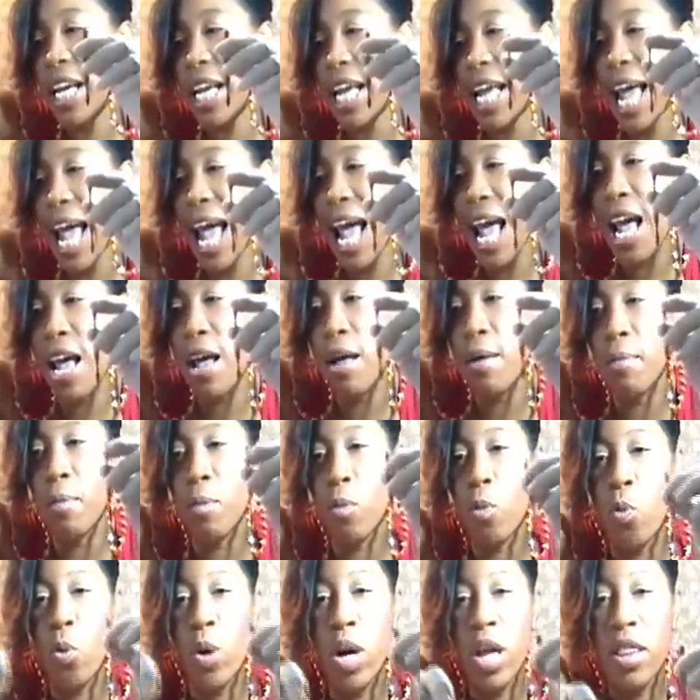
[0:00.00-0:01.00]
it
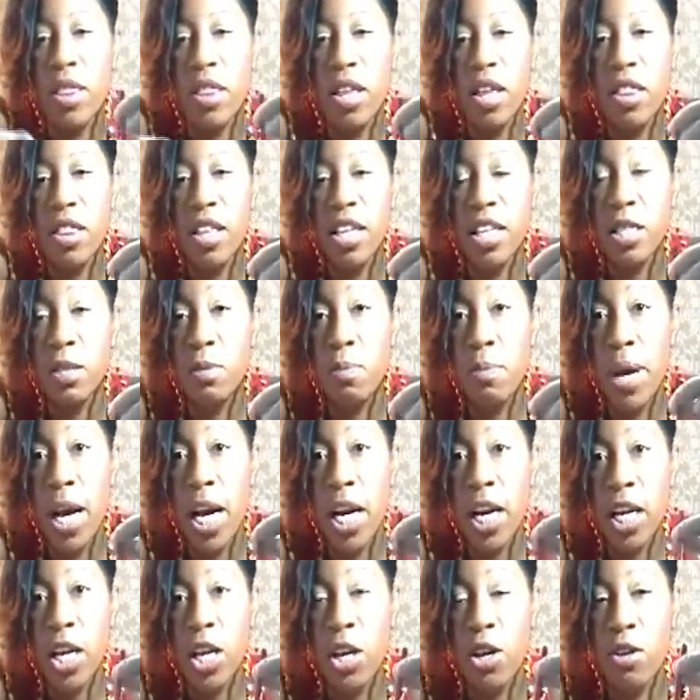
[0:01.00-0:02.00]
came with this
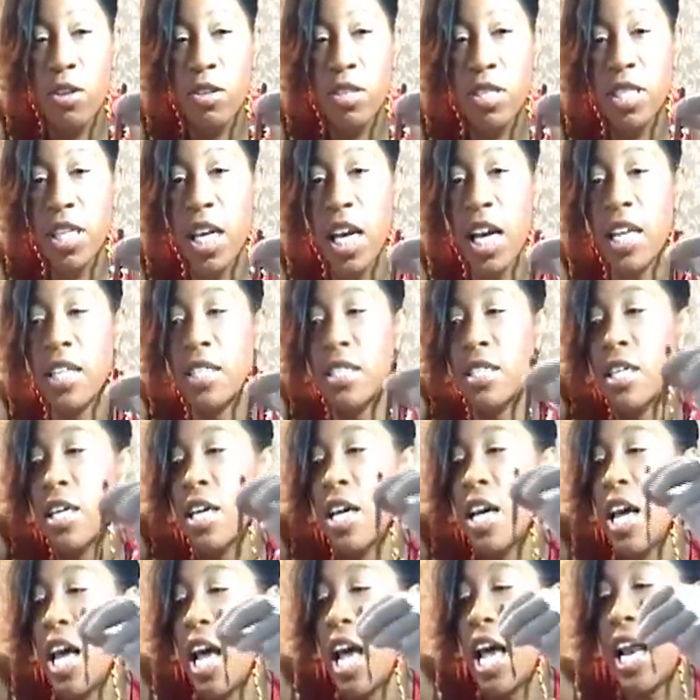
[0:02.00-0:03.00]
manicure set.
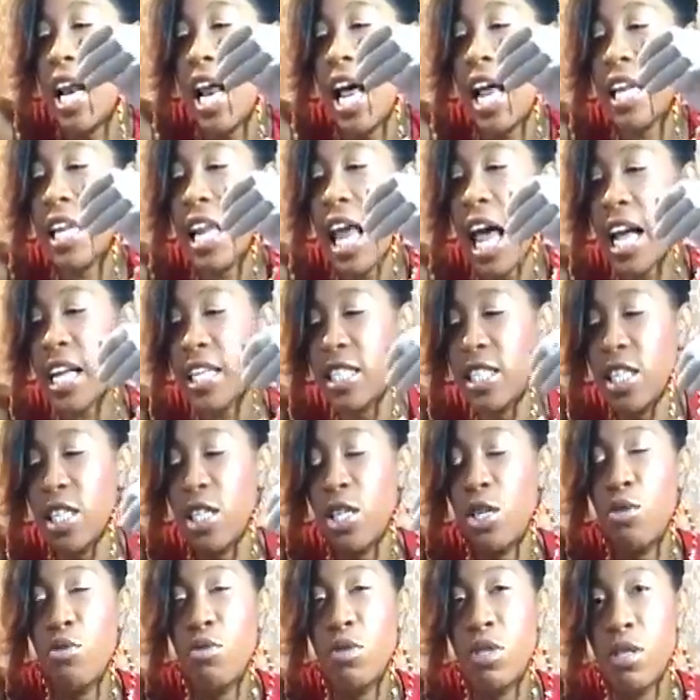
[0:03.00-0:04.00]
And I like to
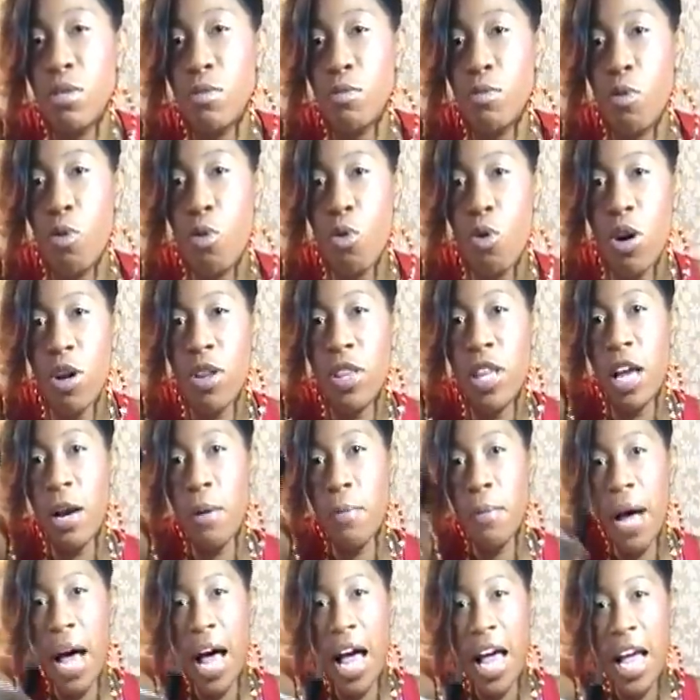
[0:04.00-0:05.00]
use it more
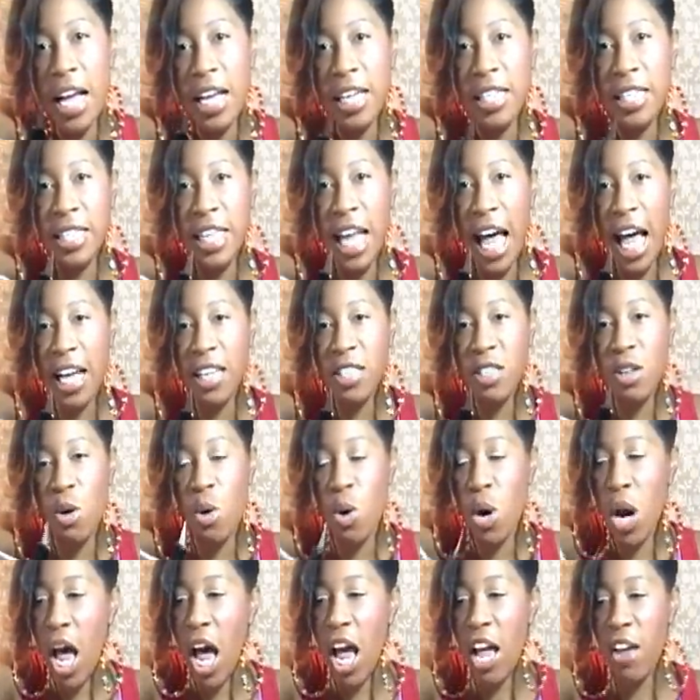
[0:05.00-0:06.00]
than my
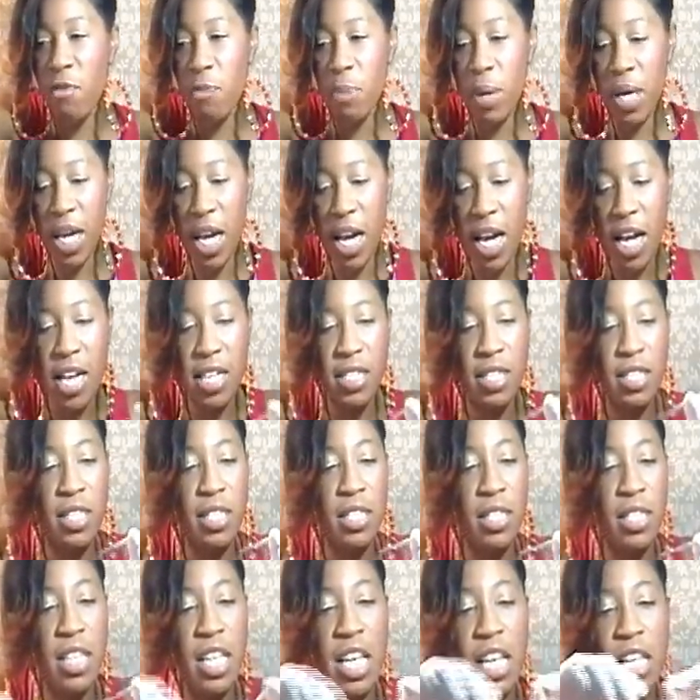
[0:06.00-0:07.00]
X-Acto knife because
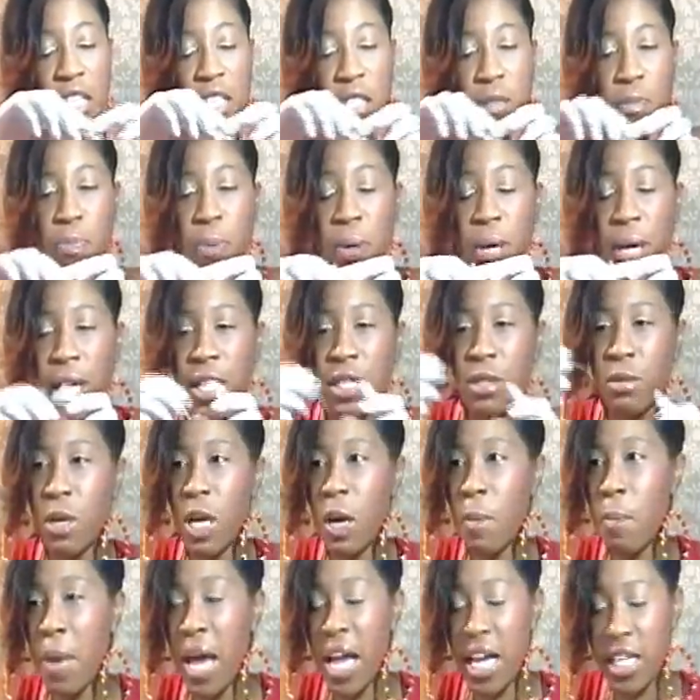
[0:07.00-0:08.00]
this
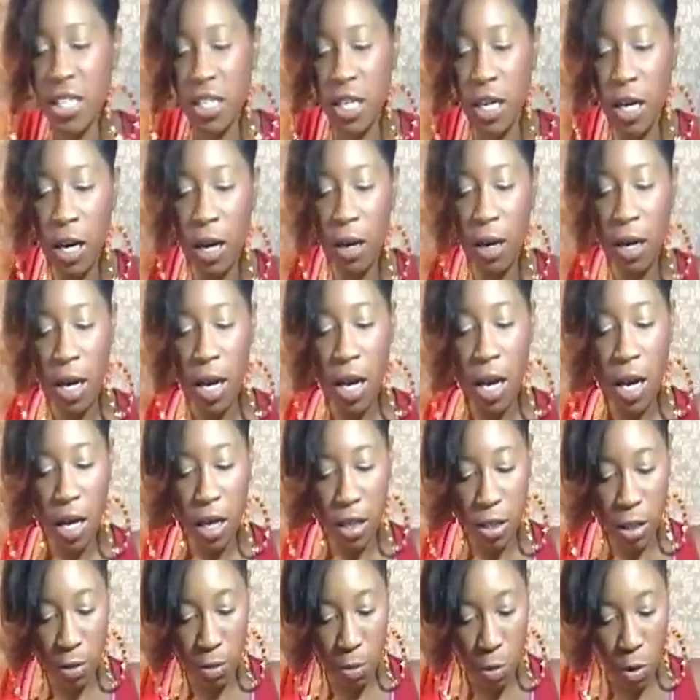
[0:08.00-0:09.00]
piece, it makes a
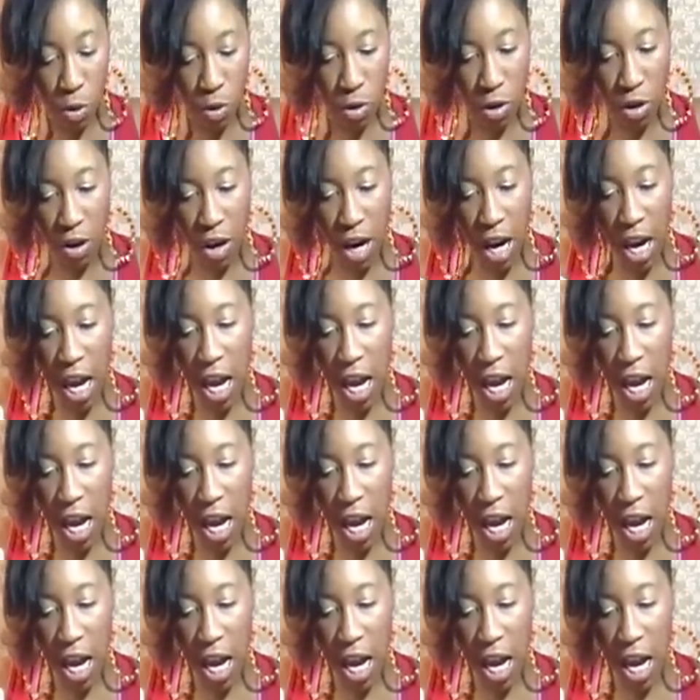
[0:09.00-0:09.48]
smoother